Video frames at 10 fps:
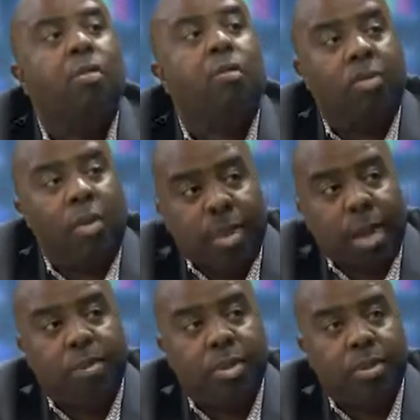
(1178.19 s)
from
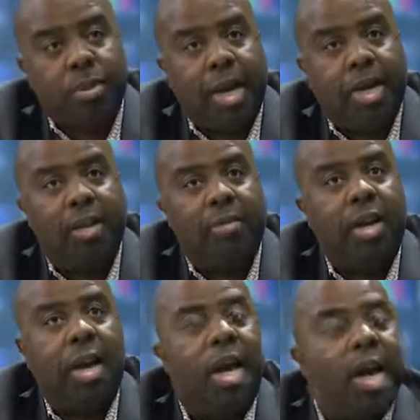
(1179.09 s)
that perspective
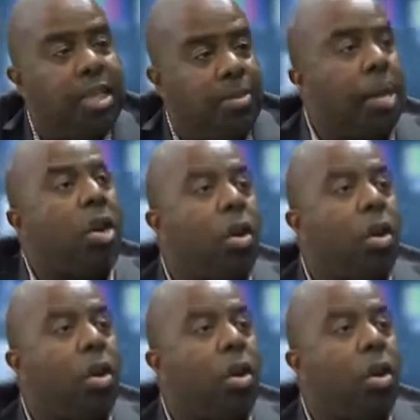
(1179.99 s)
has been